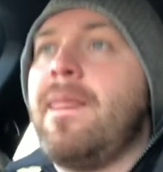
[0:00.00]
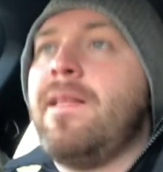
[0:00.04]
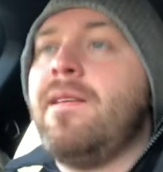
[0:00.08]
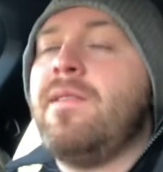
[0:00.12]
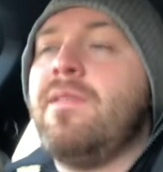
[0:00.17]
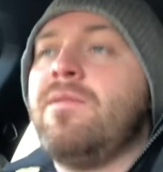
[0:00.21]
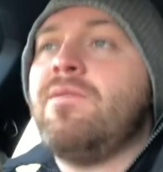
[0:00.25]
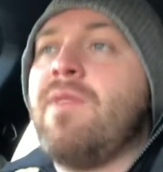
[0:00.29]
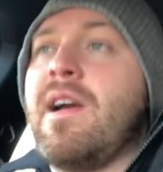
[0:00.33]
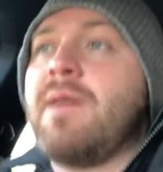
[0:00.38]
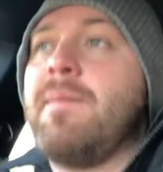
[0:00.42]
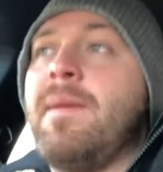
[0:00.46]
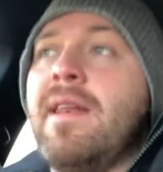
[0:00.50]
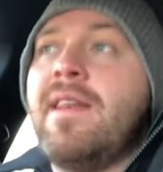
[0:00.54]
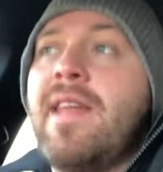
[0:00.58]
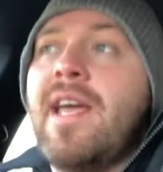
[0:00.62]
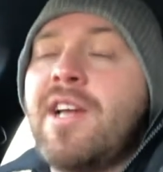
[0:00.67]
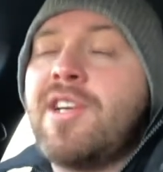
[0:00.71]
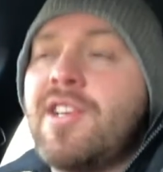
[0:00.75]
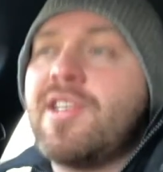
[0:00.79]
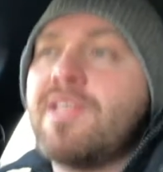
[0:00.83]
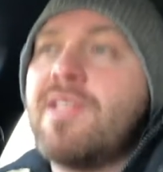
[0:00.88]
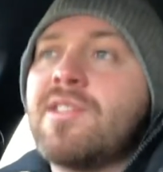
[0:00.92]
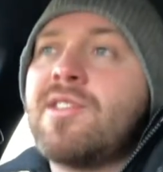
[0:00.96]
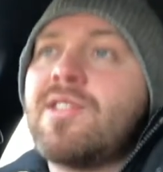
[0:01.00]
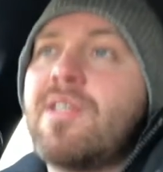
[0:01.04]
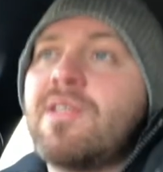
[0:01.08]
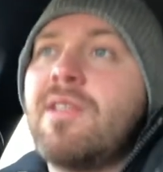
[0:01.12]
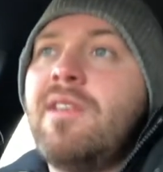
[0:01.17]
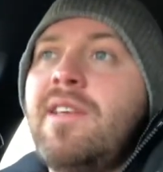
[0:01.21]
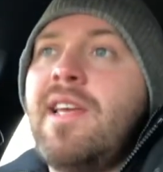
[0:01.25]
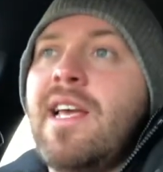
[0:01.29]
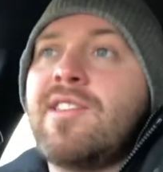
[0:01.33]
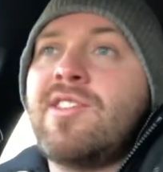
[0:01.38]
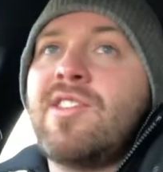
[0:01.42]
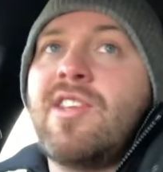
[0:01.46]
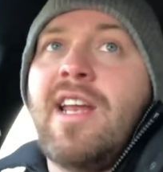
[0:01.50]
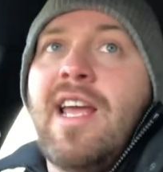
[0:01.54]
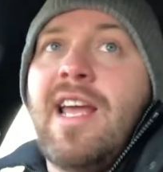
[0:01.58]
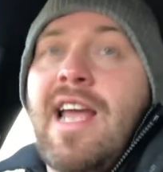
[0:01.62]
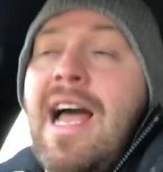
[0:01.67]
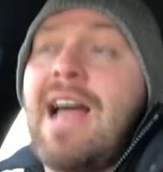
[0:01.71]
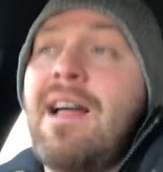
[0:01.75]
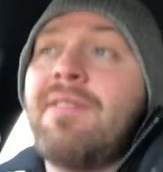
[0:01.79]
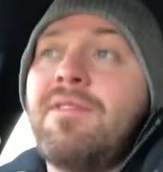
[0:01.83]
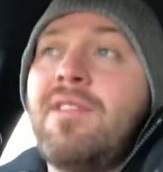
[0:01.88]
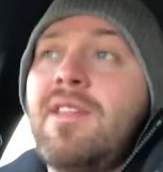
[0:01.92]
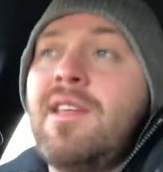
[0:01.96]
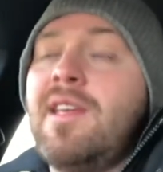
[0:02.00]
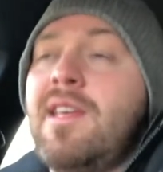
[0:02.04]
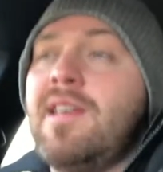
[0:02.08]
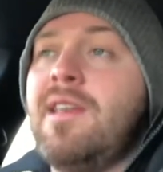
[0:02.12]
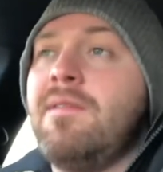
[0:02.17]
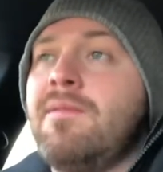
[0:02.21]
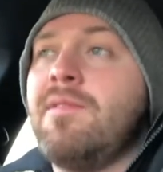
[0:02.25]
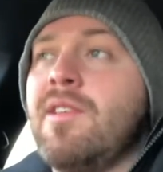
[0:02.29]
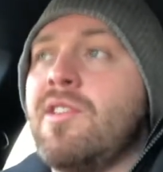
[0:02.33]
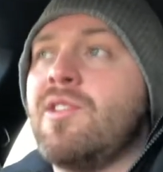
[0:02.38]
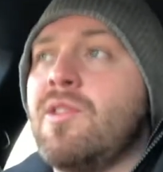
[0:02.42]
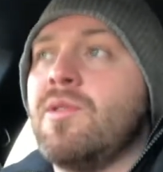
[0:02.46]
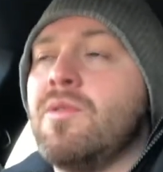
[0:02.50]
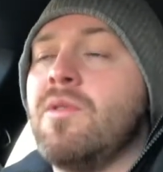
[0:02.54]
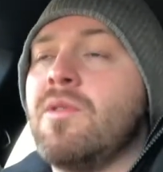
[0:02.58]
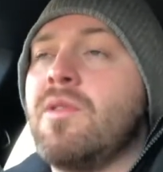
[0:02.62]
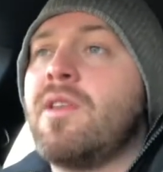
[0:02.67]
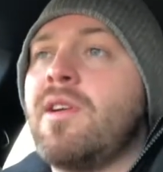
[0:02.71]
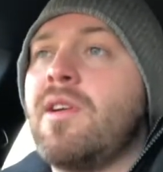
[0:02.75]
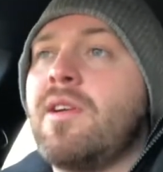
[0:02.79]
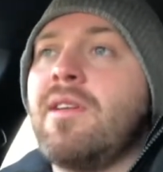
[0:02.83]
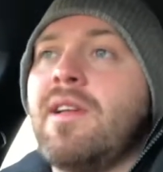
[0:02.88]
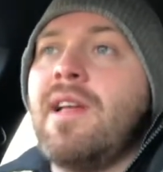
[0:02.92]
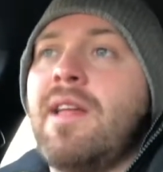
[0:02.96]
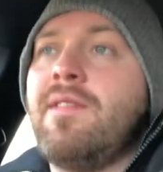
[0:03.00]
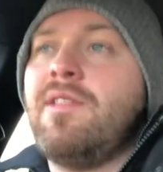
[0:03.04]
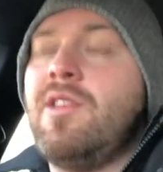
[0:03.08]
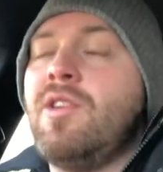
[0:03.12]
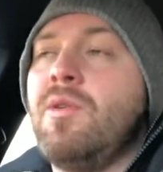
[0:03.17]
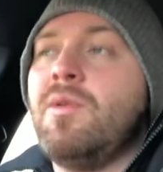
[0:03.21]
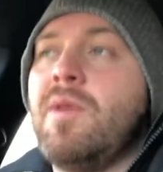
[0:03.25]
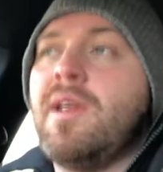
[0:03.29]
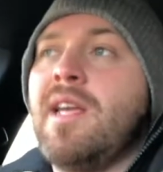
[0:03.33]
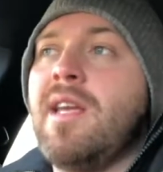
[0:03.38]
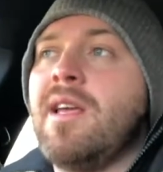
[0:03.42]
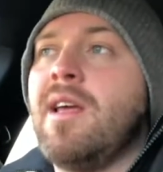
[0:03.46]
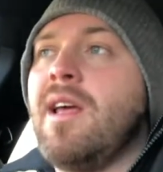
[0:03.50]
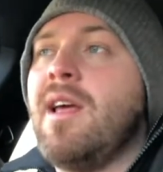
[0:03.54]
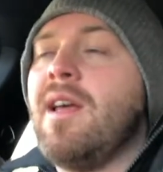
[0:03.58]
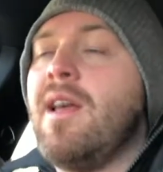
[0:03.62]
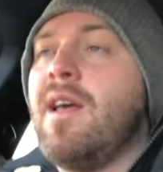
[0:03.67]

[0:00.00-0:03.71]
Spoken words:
recommendations, yesterday at the talk at the uni,